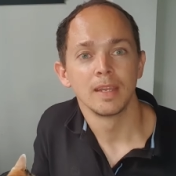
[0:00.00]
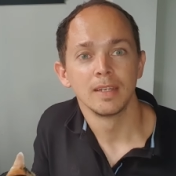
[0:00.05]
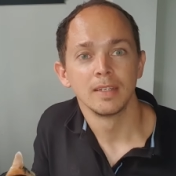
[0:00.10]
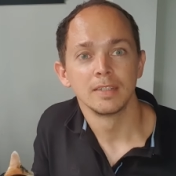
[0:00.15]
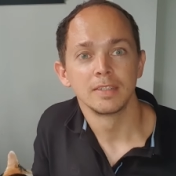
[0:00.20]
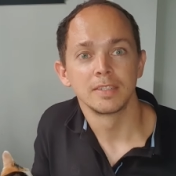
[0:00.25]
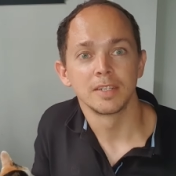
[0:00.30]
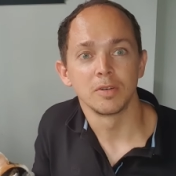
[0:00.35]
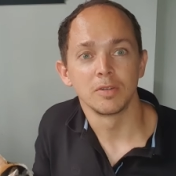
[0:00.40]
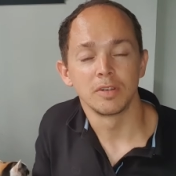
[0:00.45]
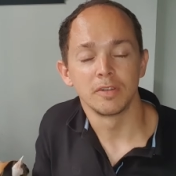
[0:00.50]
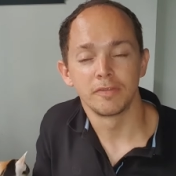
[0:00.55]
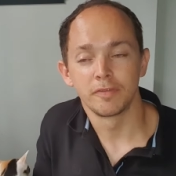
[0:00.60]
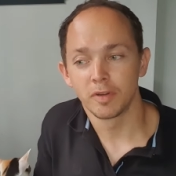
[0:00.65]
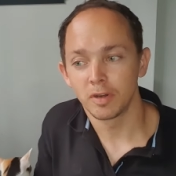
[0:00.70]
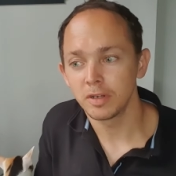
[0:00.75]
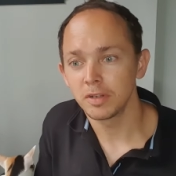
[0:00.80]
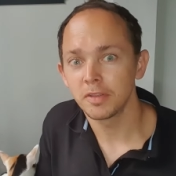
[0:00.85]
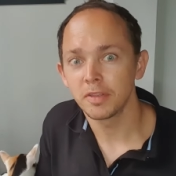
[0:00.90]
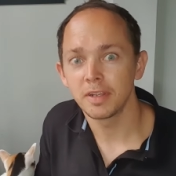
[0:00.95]
So the
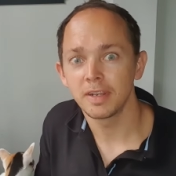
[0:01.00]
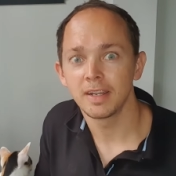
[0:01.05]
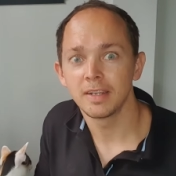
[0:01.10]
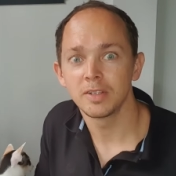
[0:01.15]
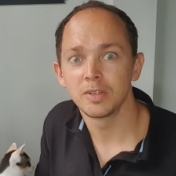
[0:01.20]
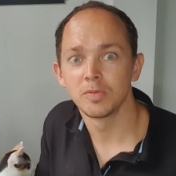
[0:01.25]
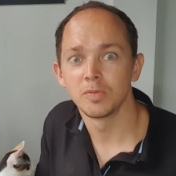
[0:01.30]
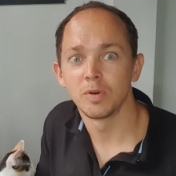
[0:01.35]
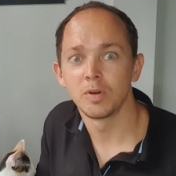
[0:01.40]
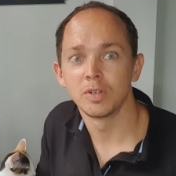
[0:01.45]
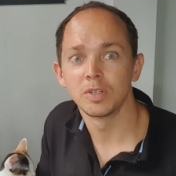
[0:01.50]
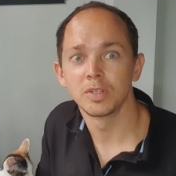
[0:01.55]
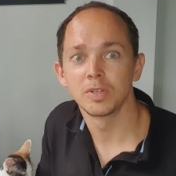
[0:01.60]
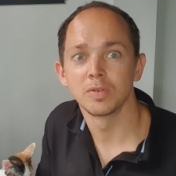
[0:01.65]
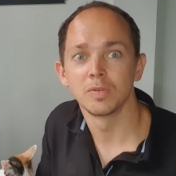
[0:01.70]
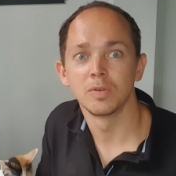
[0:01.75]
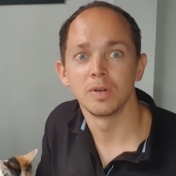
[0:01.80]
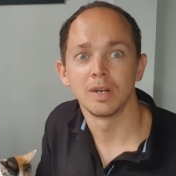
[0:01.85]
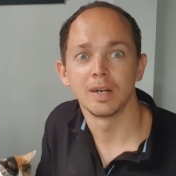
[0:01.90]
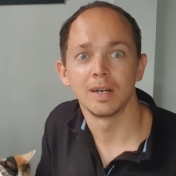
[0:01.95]
first thing that you want
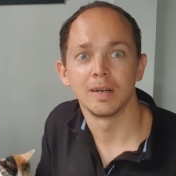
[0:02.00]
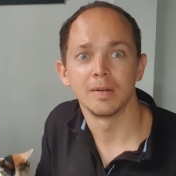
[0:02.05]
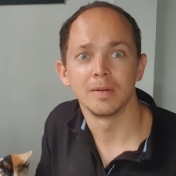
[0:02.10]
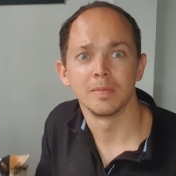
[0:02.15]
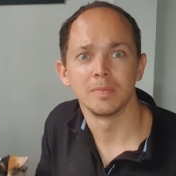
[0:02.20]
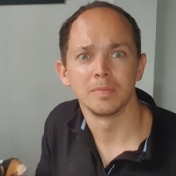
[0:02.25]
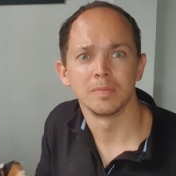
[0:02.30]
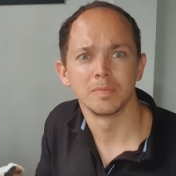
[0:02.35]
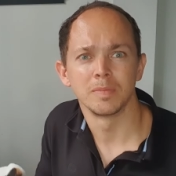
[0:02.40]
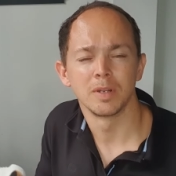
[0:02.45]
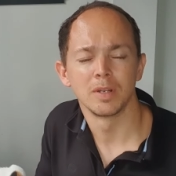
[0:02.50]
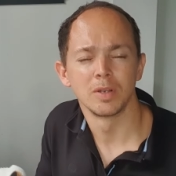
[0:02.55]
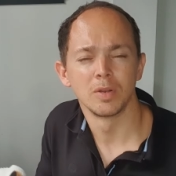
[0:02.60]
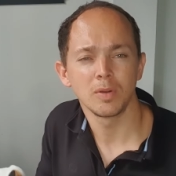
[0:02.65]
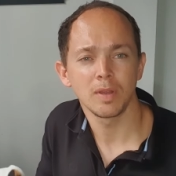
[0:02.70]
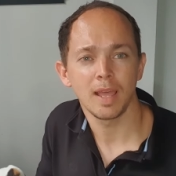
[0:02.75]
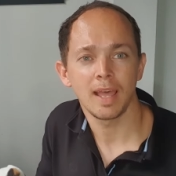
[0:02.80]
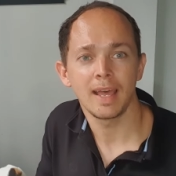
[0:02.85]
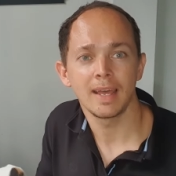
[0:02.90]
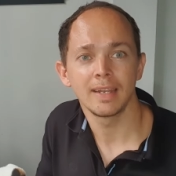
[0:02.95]
to
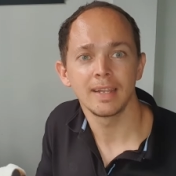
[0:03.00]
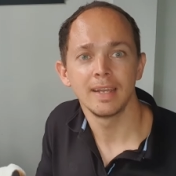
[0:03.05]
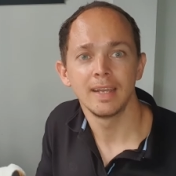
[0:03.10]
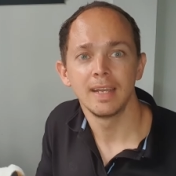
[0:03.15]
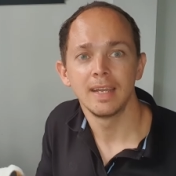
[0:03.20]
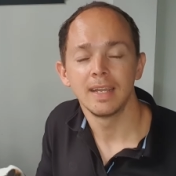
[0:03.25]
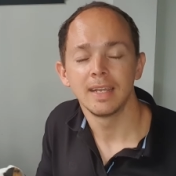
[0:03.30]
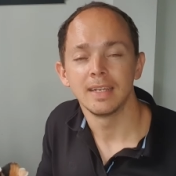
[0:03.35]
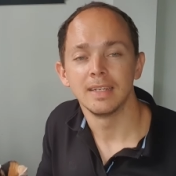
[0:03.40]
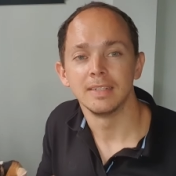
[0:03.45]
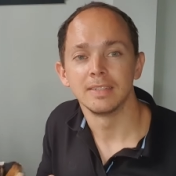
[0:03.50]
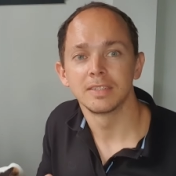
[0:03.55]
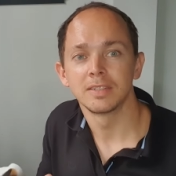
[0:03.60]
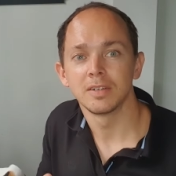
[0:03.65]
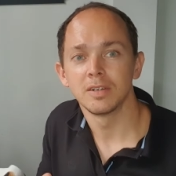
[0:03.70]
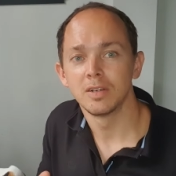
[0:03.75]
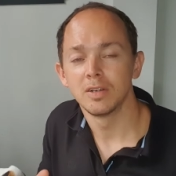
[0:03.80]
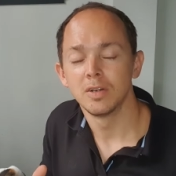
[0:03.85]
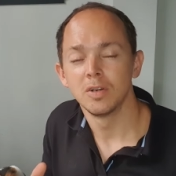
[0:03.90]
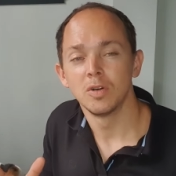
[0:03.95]
look at
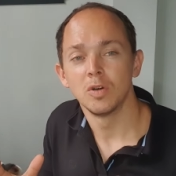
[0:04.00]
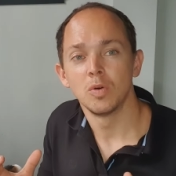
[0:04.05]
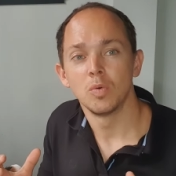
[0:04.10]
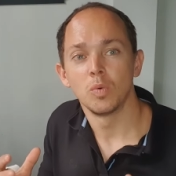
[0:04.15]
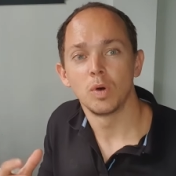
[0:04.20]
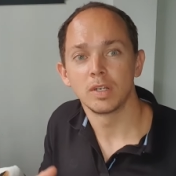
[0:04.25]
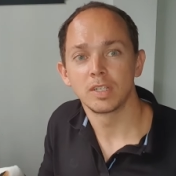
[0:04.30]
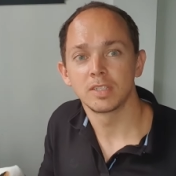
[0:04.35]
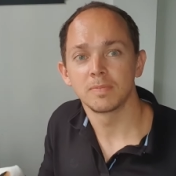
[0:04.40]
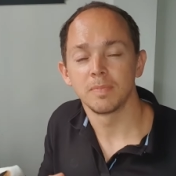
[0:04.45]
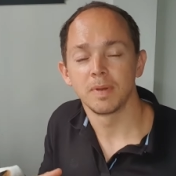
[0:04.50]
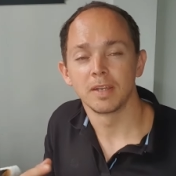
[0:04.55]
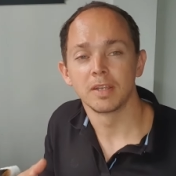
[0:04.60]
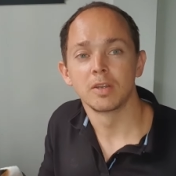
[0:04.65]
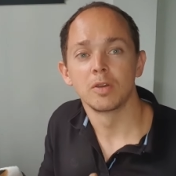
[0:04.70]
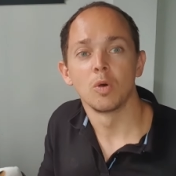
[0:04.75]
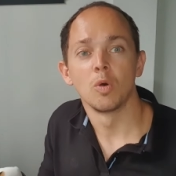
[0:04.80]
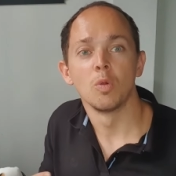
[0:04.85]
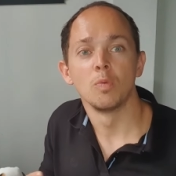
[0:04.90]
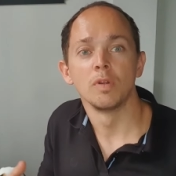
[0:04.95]
is what's my
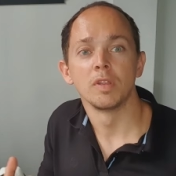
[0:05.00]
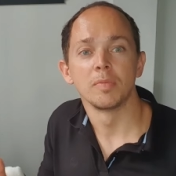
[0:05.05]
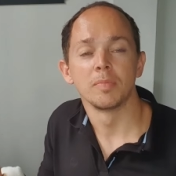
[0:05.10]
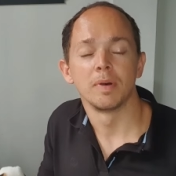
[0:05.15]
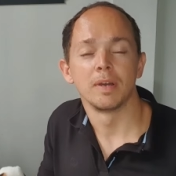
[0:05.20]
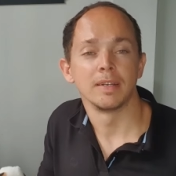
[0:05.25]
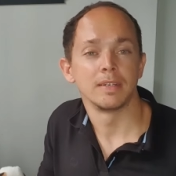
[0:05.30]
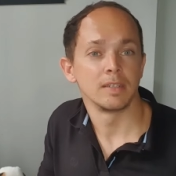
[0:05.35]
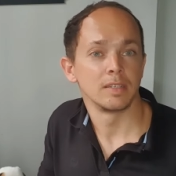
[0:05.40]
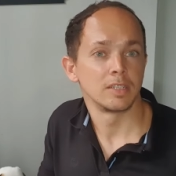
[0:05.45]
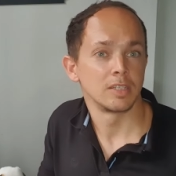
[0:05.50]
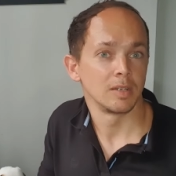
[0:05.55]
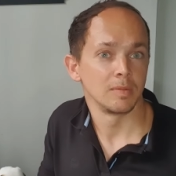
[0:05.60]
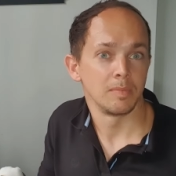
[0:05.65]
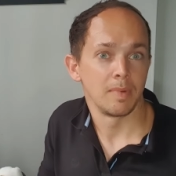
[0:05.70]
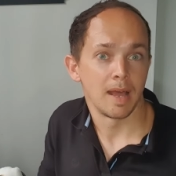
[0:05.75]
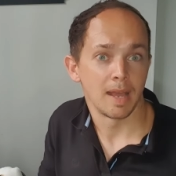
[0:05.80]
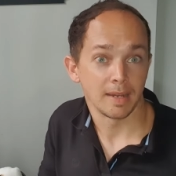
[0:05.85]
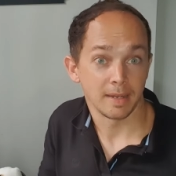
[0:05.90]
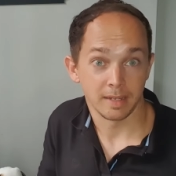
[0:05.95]
goal with my digital
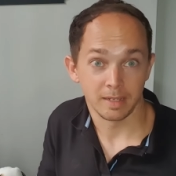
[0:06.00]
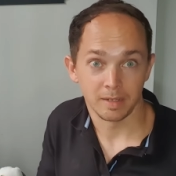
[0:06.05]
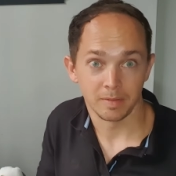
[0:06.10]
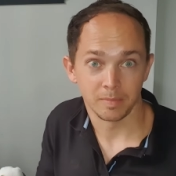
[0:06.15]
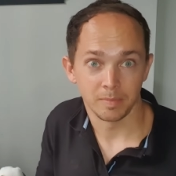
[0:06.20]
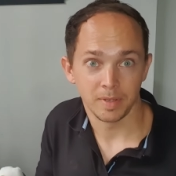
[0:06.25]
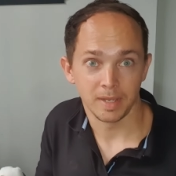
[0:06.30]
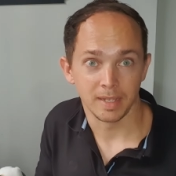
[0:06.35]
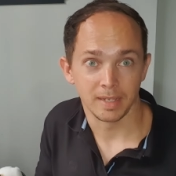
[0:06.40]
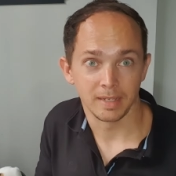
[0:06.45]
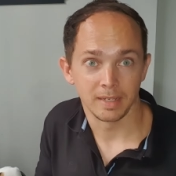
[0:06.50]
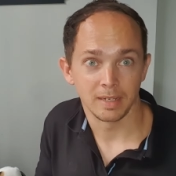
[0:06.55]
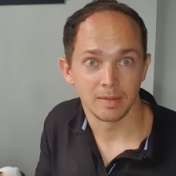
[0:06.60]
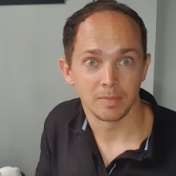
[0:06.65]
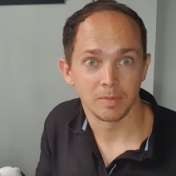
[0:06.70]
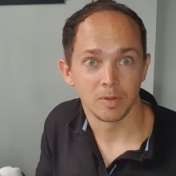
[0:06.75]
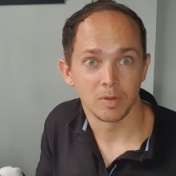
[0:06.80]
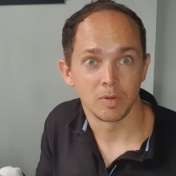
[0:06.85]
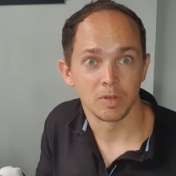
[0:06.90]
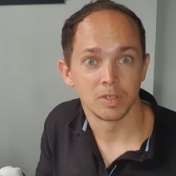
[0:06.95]
marketing campaign that
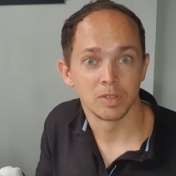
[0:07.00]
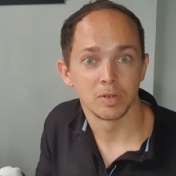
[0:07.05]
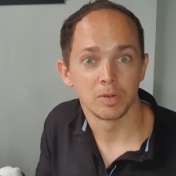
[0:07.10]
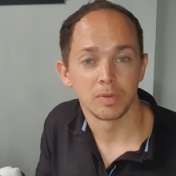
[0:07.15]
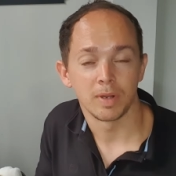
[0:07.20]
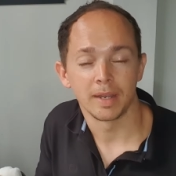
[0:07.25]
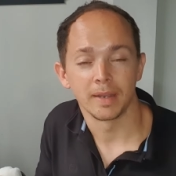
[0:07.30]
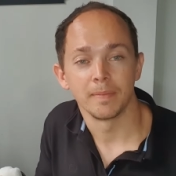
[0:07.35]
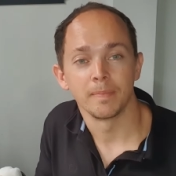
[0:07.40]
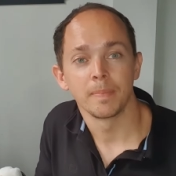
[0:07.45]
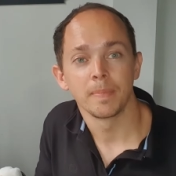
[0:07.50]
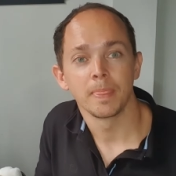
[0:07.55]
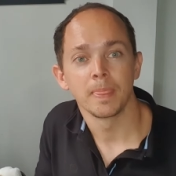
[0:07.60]
I'm going to run.